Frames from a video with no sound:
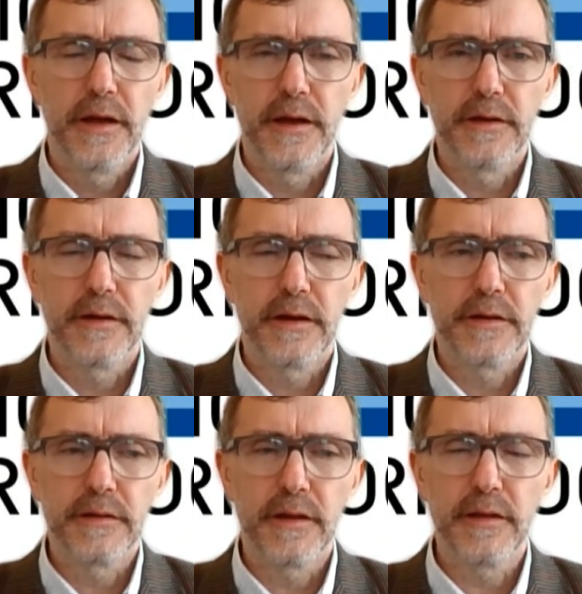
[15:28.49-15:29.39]
Uh,
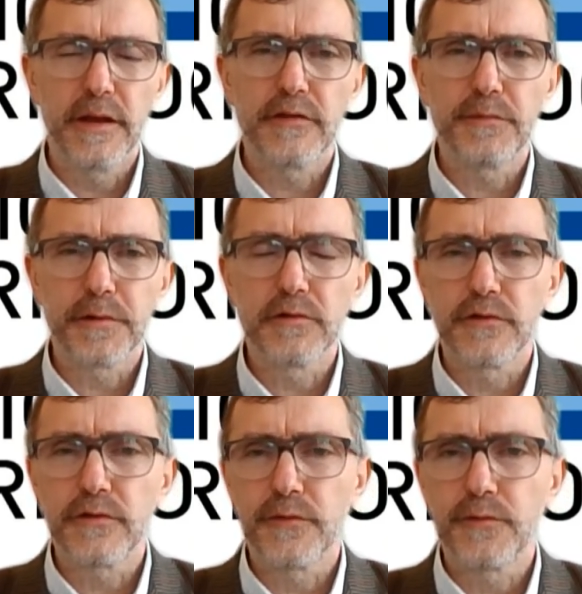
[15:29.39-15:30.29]
and that is
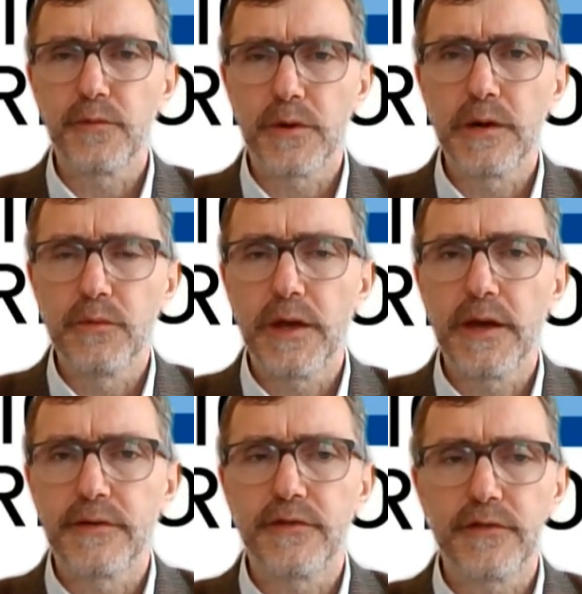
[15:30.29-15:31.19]
because of, well, we
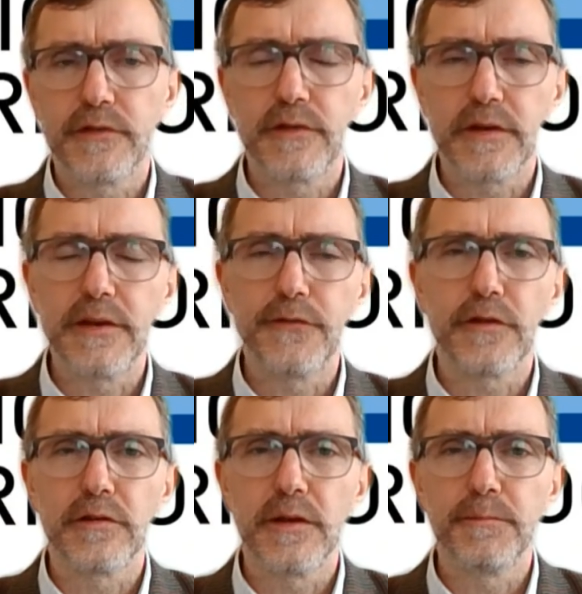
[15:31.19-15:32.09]
had a
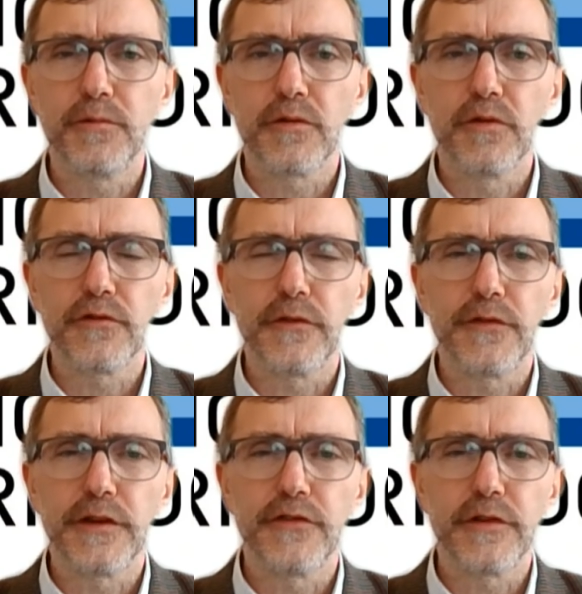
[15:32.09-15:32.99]
significant input cost
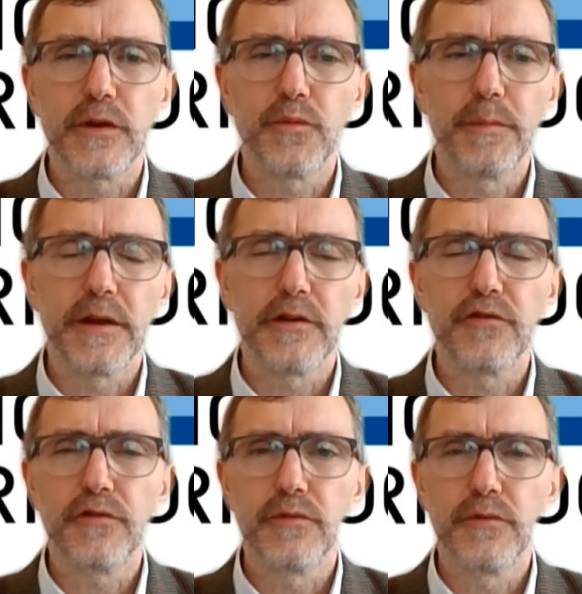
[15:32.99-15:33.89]
inflation, and we
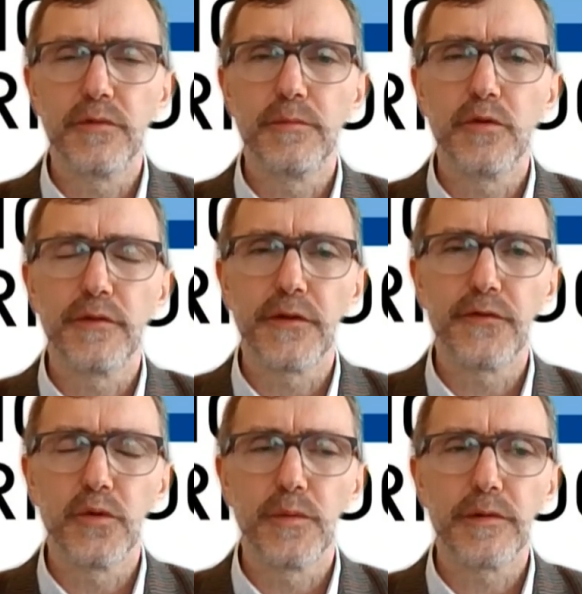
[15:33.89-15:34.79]
managed to move
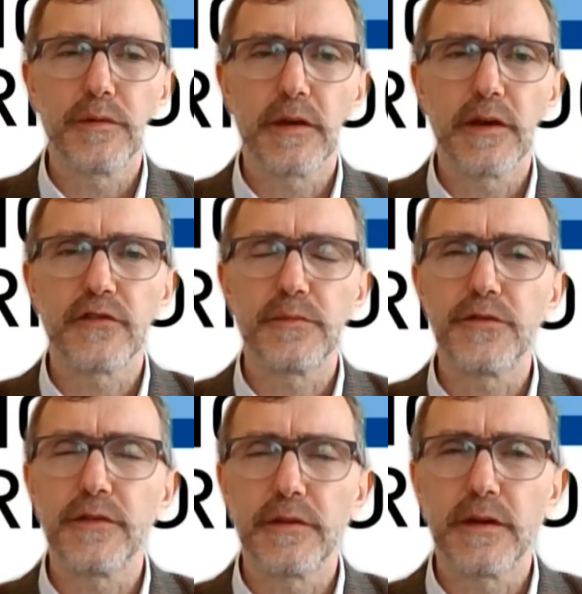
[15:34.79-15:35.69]
that forward to the
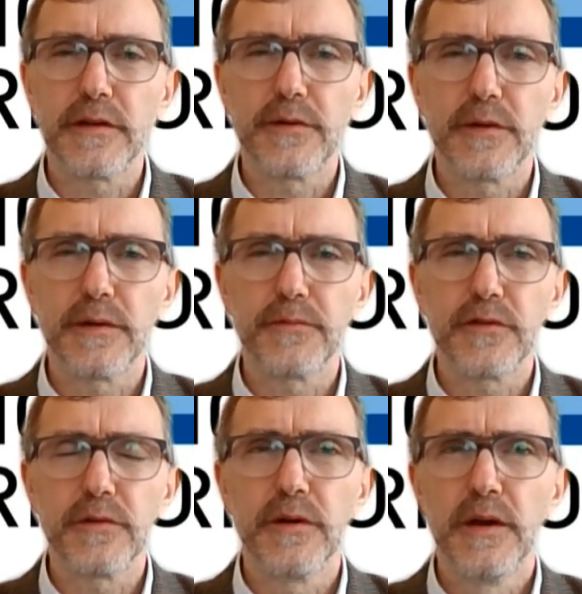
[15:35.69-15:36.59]
customers in that area.
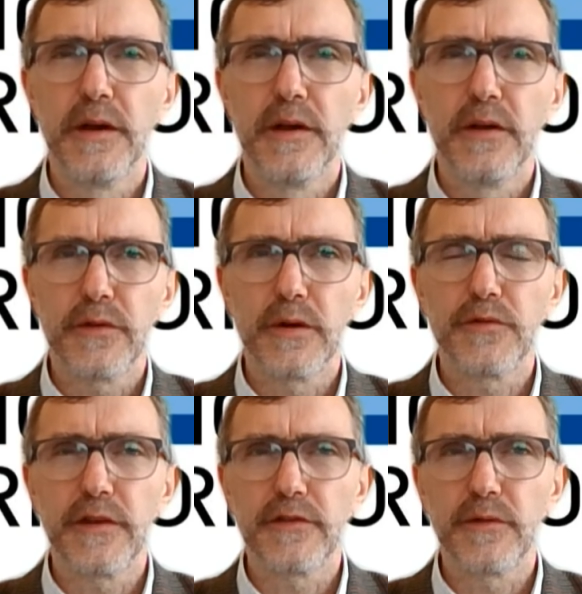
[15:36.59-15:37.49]
So I
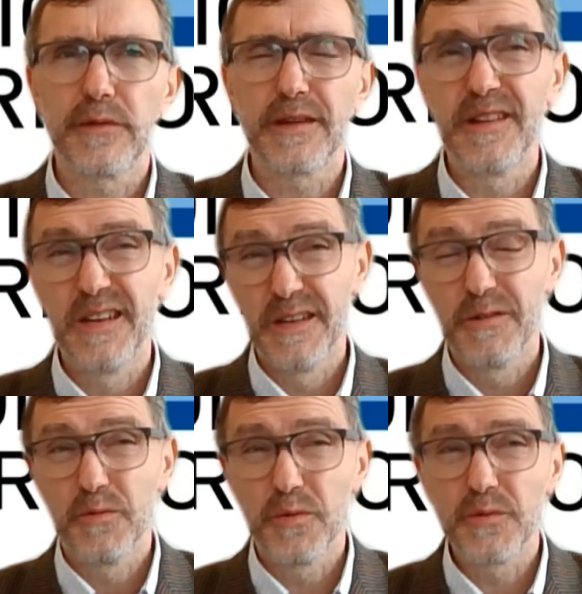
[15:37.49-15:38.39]
would say so. Then
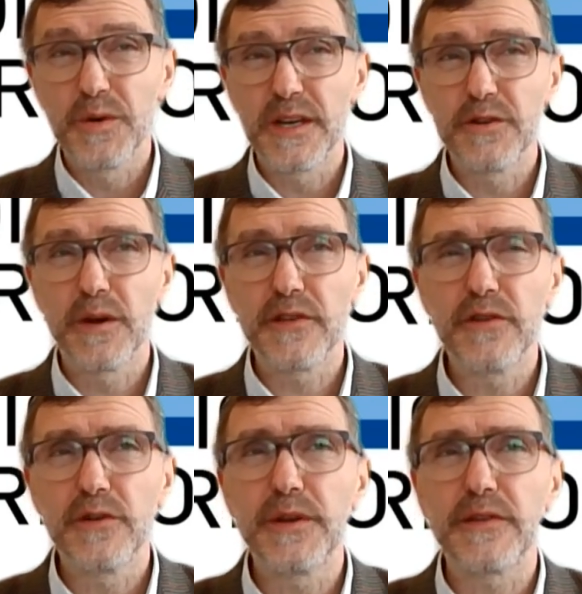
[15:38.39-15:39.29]
where do I
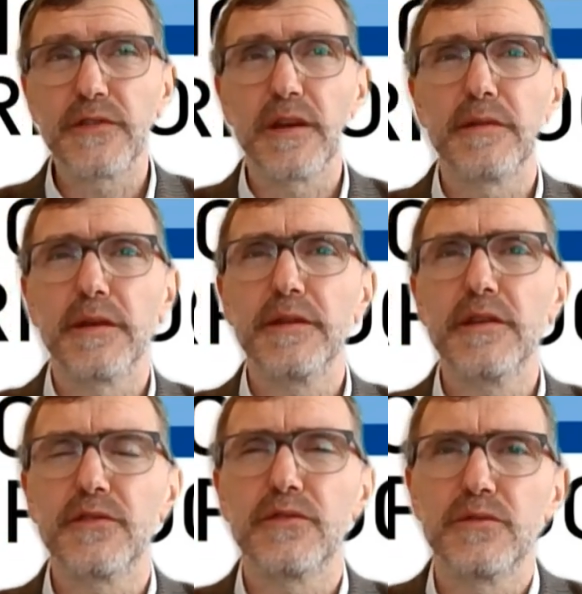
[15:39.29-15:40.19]
see a risk? I
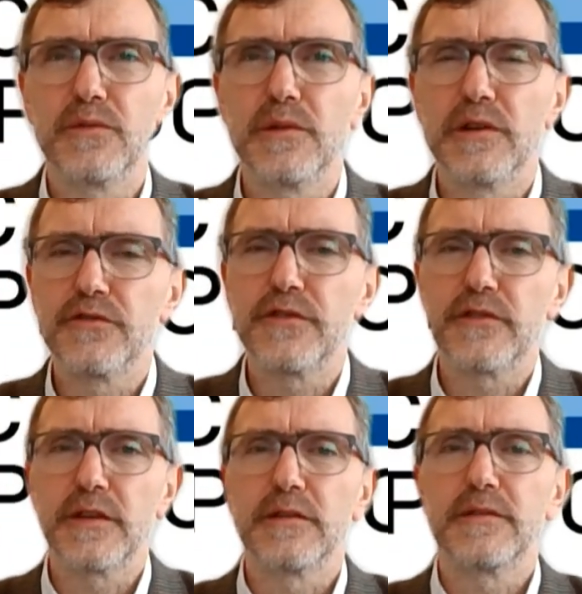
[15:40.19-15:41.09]
think it's to a large
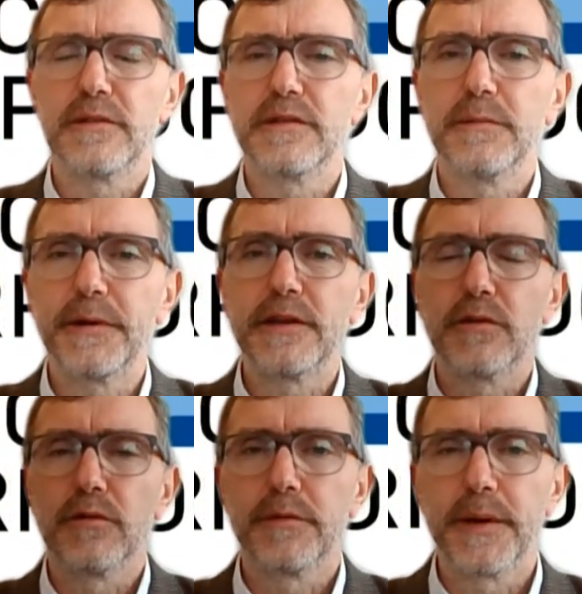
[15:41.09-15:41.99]
extent
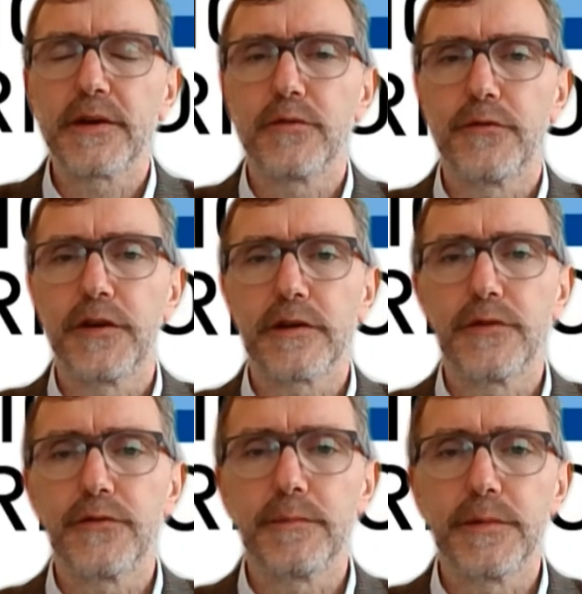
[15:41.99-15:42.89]
depending on the macro
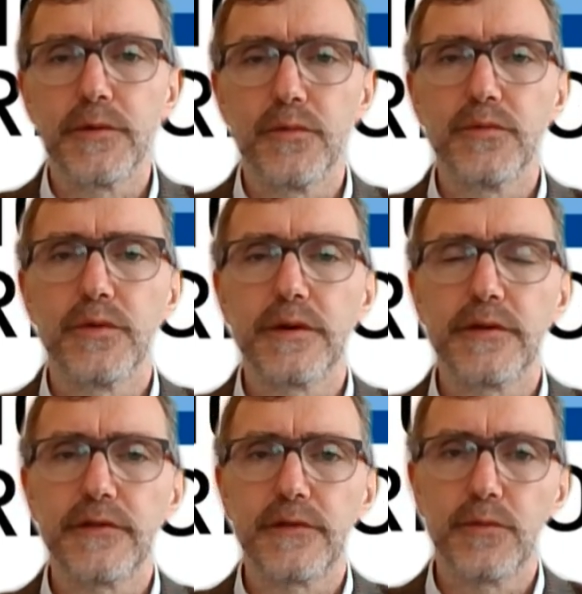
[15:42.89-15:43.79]
factors. I mean, what
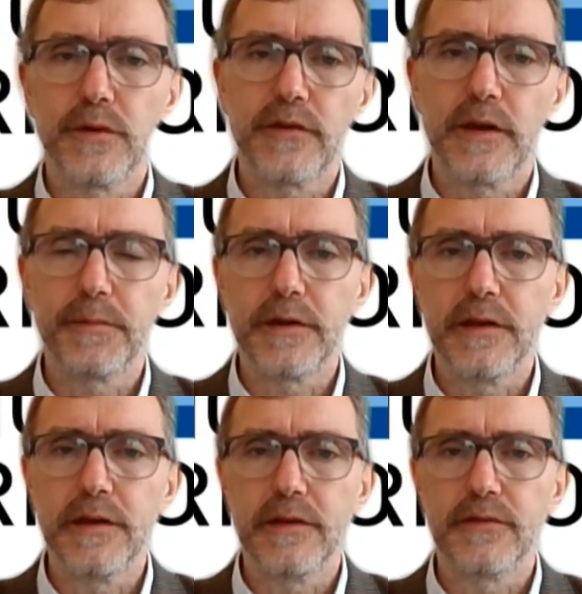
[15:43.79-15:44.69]
is
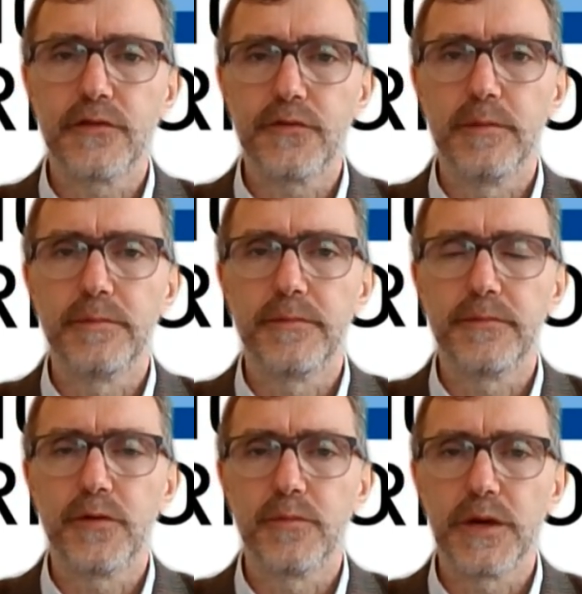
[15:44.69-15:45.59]
happening is
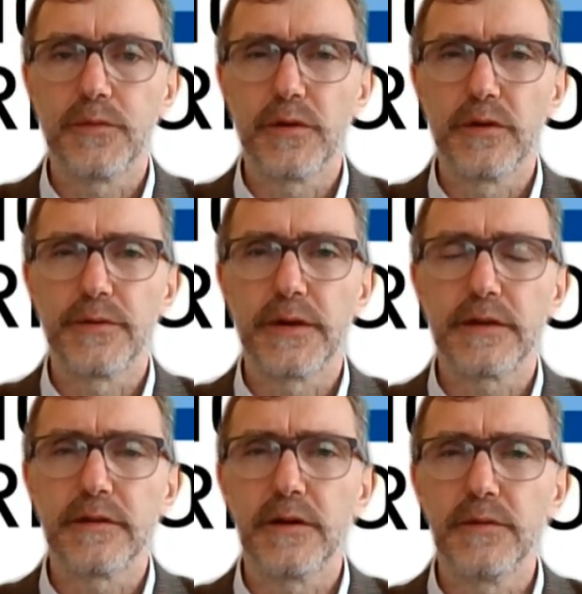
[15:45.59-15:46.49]
from where we are
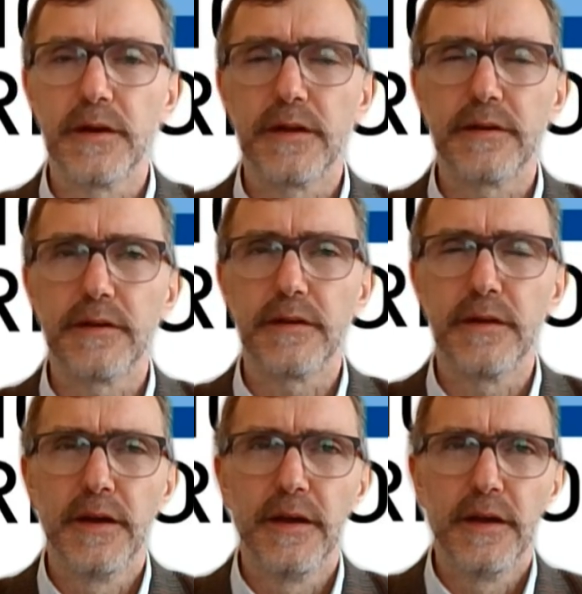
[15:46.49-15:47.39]
right now, and
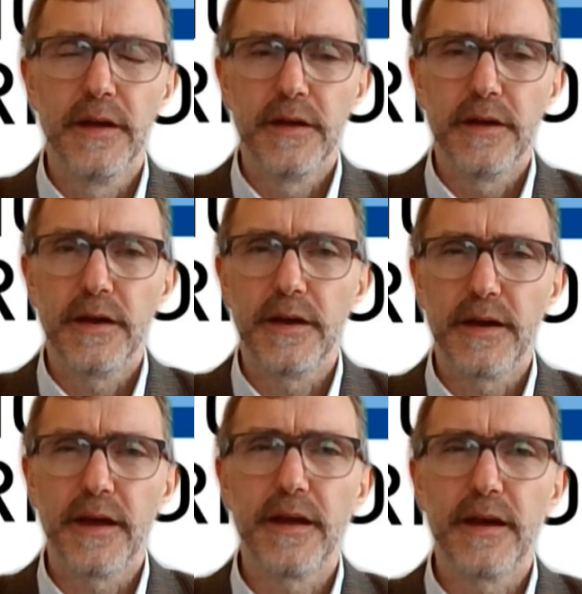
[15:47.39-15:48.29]

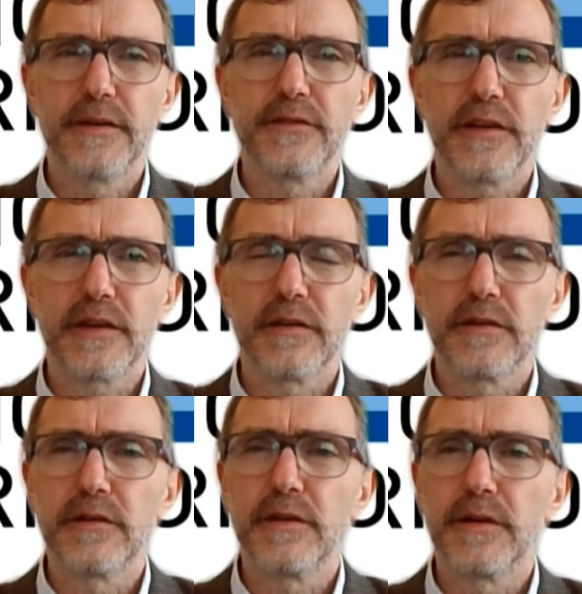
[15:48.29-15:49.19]
uh,
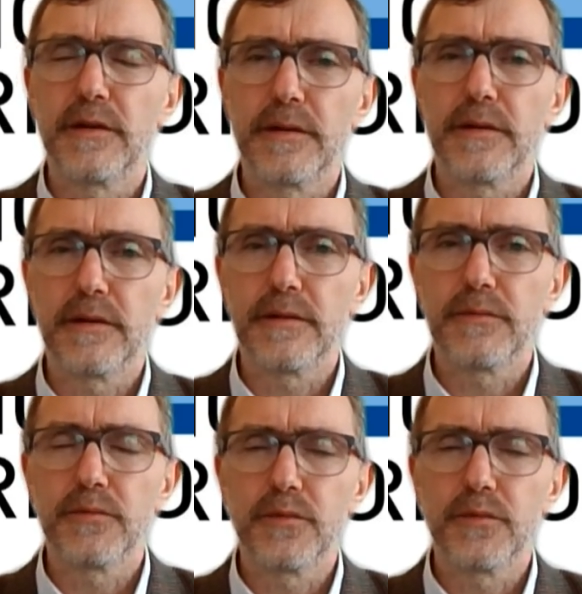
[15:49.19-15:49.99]
second, uh,